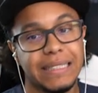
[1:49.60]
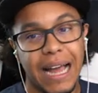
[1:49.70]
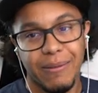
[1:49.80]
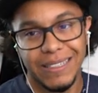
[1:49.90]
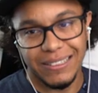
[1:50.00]

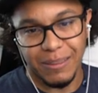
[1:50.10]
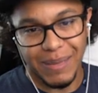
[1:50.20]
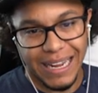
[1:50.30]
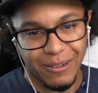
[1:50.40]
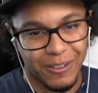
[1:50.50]
I would do the
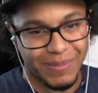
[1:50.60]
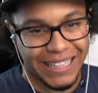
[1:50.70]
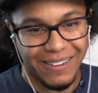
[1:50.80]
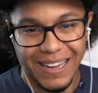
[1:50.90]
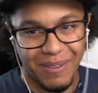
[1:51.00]
black roof, but
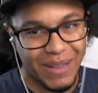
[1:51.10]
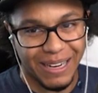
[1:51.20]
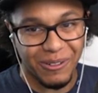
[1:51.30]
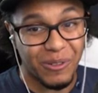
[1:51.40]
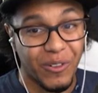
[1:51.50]
they don't got a
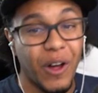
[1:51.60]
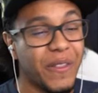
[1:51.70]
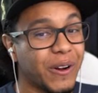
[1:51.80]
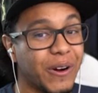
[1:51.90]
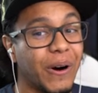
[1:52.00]
black roof
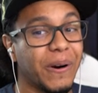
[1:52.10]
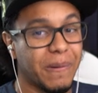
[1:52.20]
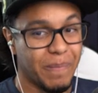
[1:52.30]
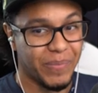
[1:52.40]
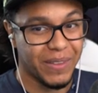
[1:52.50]
on their car.
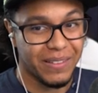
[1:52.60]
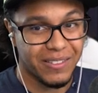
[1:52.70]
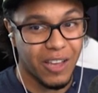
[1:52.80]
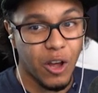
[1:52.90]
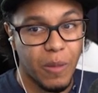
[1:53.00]

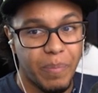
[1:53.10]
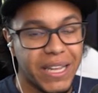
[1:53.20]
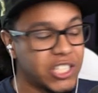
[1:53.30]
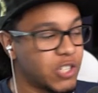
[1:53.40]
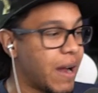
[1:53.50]
So the
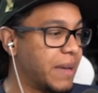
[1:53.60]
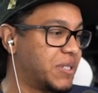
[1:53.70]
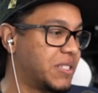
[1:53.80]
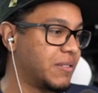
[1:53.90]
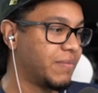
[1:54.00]

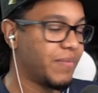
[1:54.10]
pinstripes.